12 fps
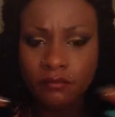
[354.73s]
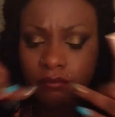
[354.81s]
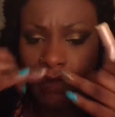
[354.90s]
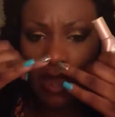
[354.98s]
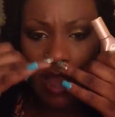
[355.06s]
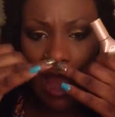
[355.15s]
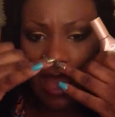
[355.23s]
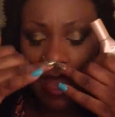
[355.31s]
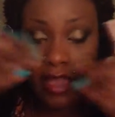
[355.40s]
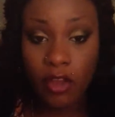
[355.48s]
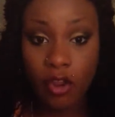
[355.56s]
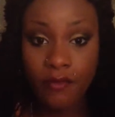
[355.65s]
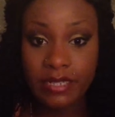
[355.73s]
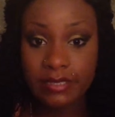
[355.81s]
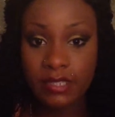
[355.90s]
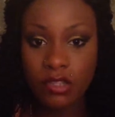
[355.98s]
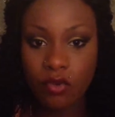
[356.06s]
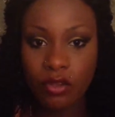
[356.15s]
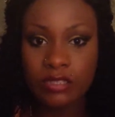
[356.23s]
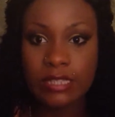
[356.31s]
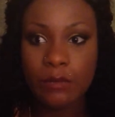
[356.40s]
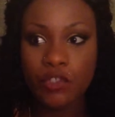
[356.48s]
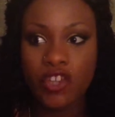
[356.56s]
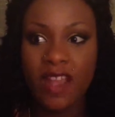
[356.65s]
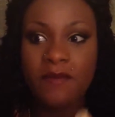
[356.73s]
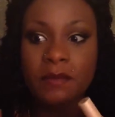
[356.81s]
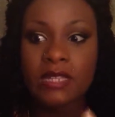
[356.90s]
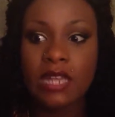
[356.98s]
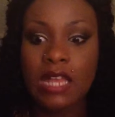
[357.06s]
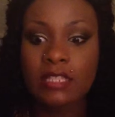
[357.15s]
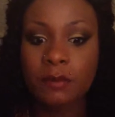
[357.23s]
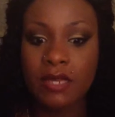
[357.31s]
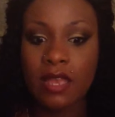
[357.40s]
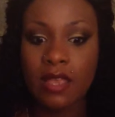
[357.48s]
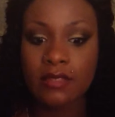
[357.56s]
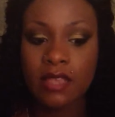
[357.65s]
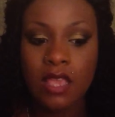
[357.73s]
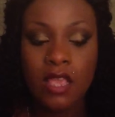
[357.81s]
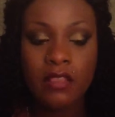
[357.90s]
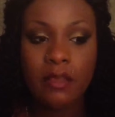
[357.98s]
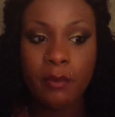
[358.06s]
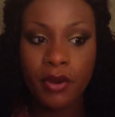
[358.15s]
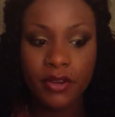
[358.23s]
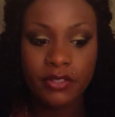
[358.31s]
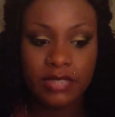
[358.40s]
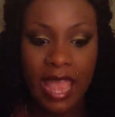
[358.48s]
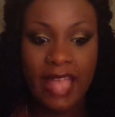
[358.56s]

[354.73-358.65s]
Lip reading: I could already see the oils, and it was driving me nuts because the purse,